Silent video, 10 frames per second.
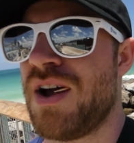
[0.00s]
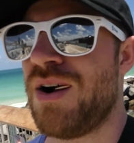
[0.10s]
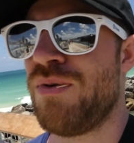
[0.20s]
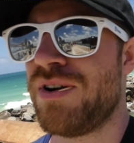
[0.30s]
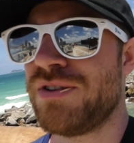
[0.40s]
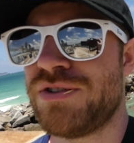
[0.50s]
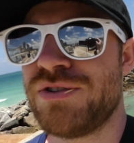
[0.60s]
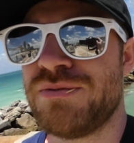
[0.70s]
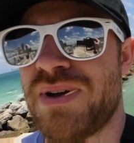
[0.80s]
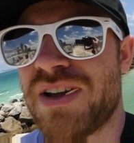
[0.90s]
I wanted
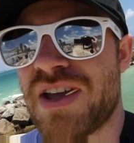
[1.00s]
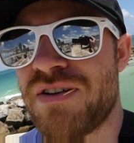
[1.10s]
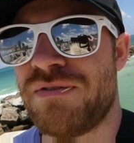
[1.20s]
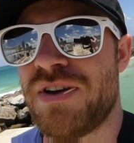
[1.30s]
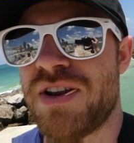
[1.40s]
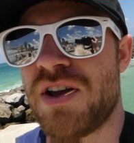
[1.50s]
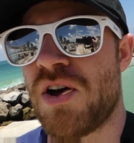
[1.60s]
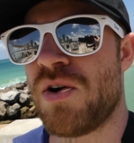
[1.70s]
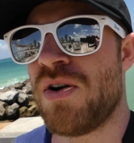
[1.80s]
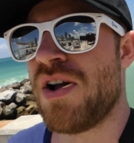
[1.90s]
to make a
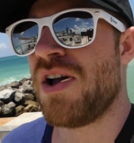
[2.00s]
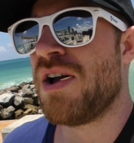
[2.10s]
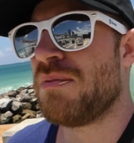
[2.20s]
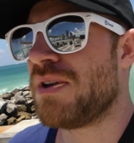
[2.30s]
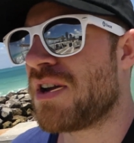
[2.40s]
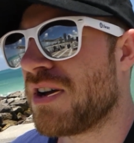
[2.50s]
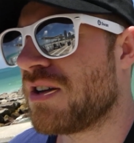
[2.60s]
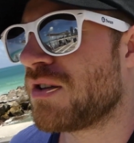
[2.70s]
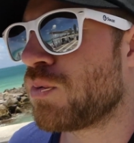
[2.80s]
video because